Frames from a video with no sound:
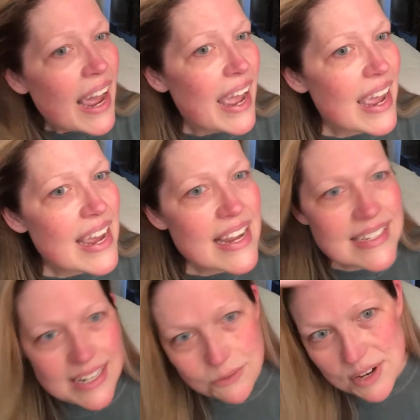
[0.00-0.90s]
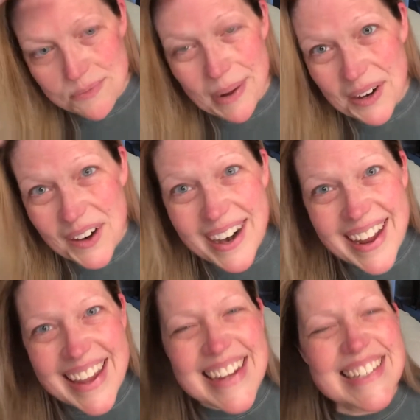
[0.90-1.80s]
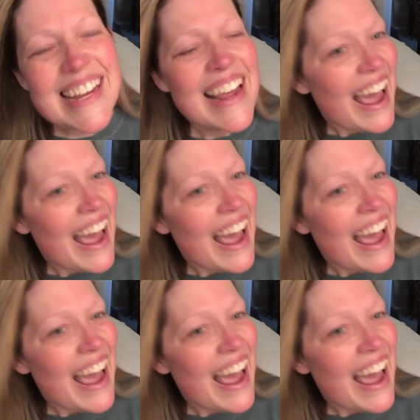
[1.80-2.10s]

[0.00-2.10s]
and get rid of my grays.